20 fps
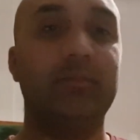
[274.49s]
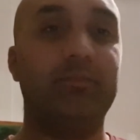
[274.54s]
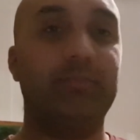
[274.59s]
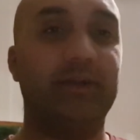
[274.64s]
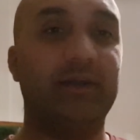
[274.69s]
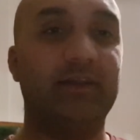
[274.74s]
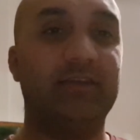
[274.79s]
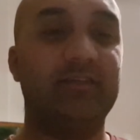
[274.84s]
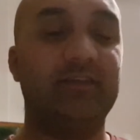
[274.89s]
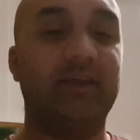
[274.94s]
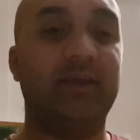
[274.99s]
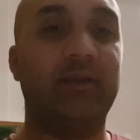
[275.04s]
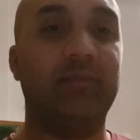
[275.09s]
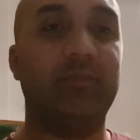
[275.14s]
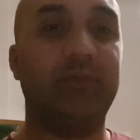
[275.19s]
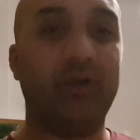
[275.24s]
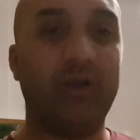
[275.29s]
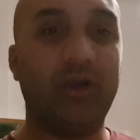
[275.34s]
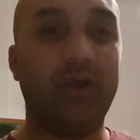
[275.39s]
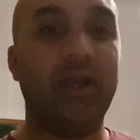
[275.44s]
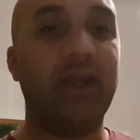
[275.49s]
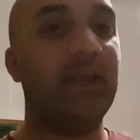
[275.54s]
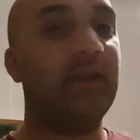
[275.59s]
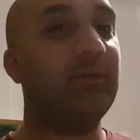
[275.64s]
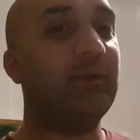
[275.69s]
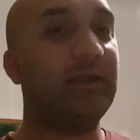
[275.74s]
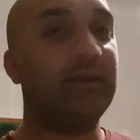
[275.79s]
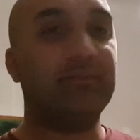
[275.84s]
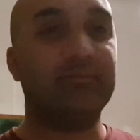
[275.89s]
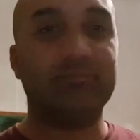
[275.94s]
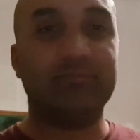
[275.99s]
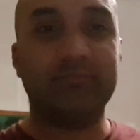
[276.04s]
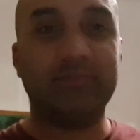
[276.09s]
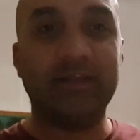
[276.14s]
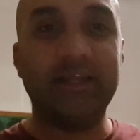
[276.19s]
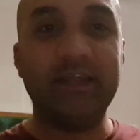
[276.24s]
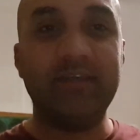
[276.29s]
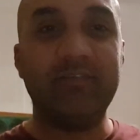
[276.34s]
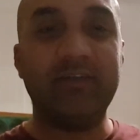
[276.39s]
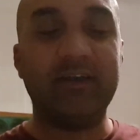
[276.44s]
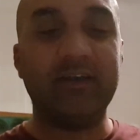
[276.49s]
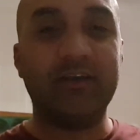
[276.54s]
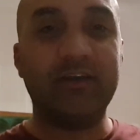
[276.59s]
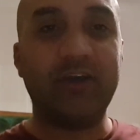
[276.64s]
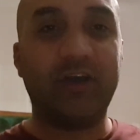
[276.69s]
But anyway, leave it.